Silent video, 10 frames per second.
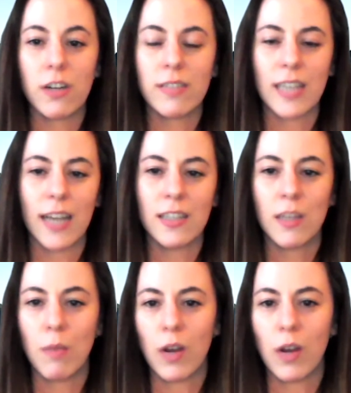of Science
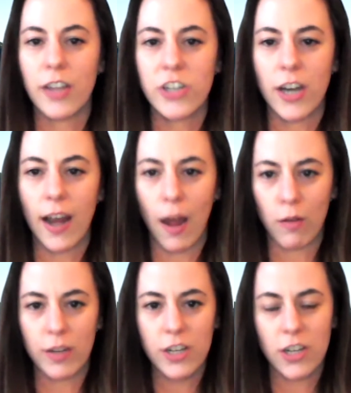Communication and
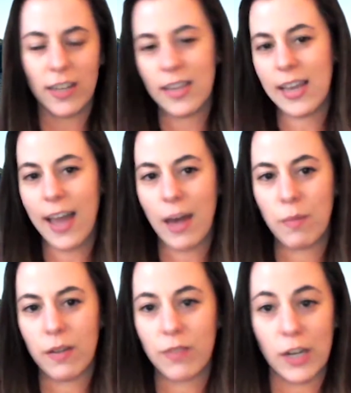Outreach at the
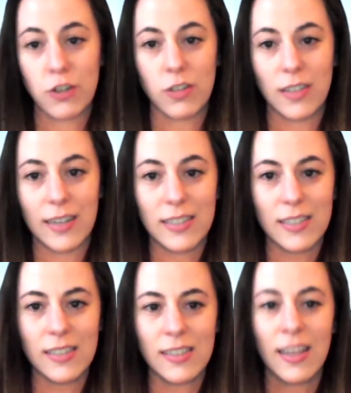Academy of Natural
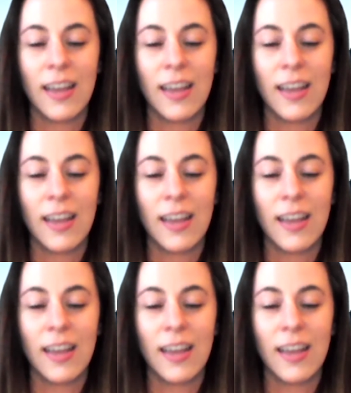Sciences,